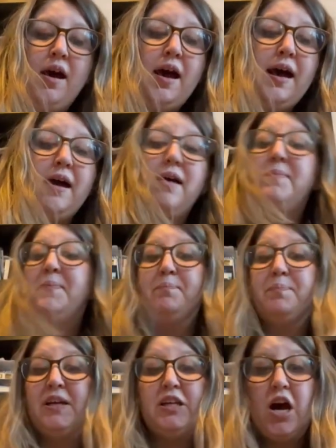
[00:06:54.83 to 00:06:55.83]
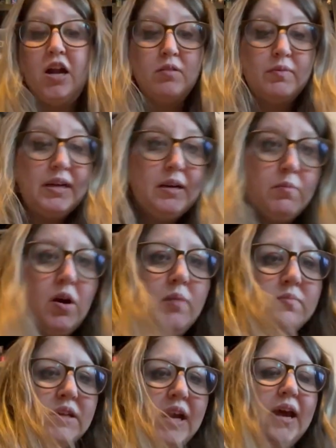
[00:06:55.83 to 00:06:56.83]
But not a reading
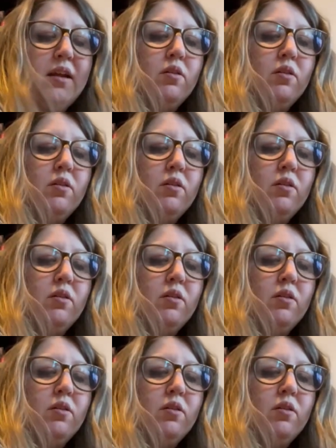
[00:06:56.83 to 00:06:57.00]
prompt again.